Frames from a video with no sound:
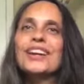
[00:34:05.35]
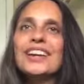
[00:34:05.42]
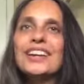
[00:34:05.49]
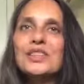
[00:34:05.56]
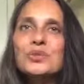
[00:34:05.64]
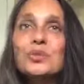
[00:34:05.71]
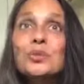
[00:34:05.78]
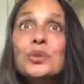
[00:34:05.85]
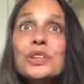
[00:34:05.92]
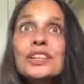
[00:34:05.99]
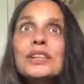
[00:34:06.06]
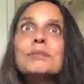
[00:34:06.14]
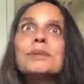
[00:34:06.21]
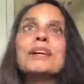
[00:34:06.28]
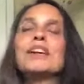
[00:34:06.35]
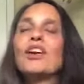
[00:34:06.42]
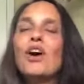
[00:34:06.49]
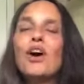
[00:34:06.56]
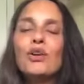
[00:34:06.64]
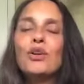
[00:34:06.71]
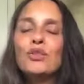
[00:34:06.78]
is really being
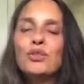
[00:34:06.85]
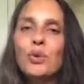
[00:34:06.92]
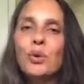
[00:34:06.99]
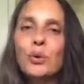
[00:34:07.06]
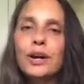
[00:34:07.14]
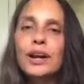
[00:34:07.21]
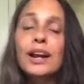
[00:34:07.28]
called forward.